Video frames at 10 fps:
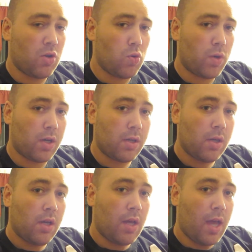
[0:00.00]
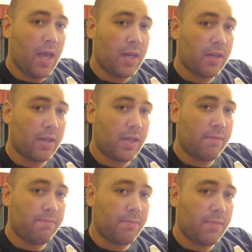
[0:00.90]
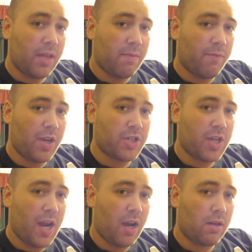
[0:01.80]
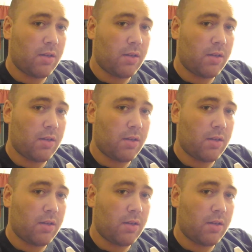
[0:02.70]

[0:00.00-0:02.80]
goog and get some fresh air.